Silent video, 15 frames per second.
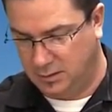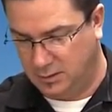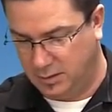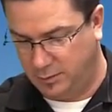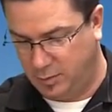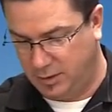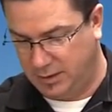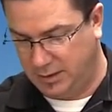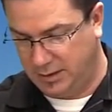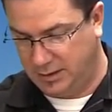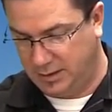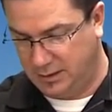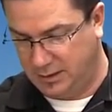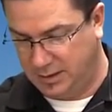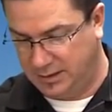So I put it in
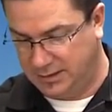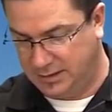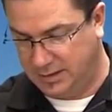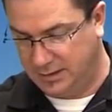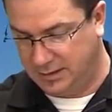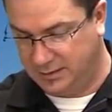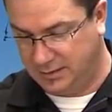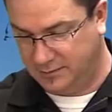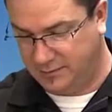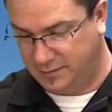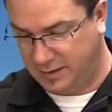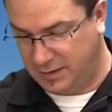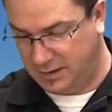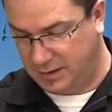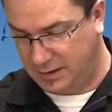there and I see, does it
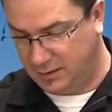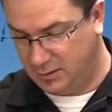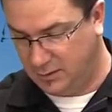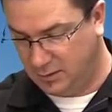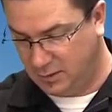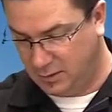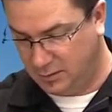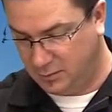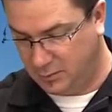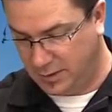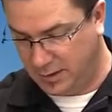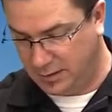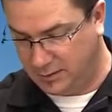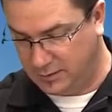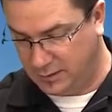fit in all the
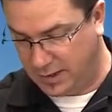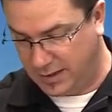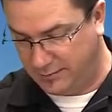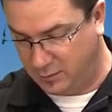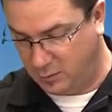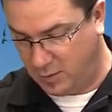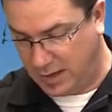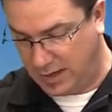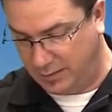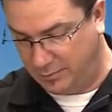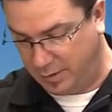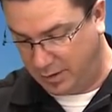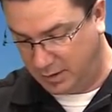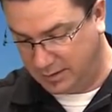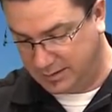way? Do I have a
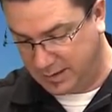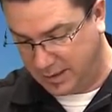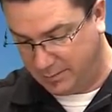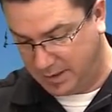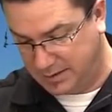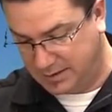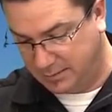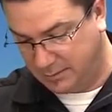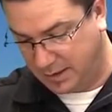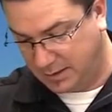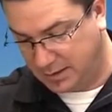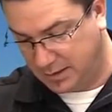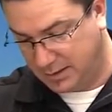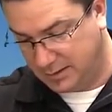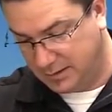wide part? Did I mess up my
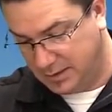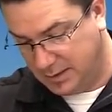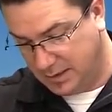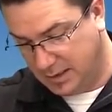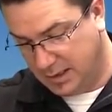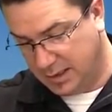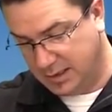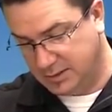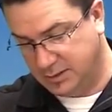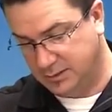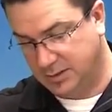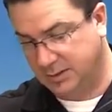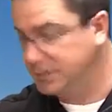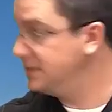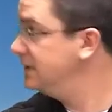cut? And as
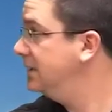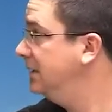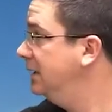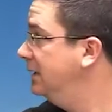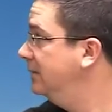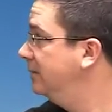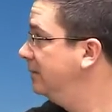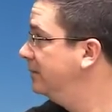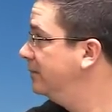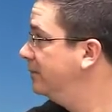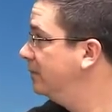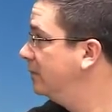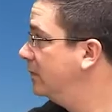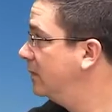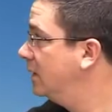you can see,
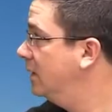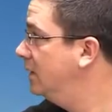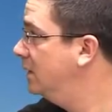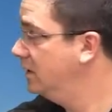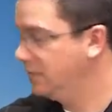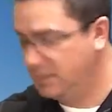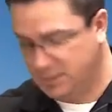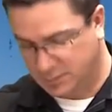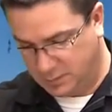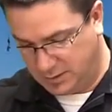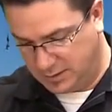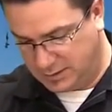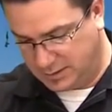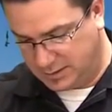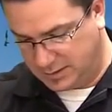this
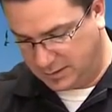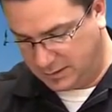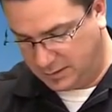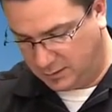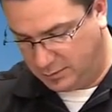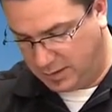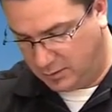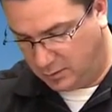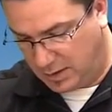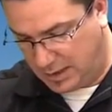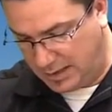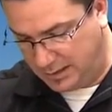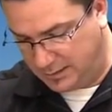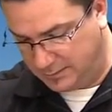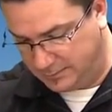one is just a little bit
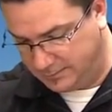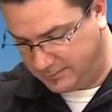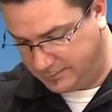wide.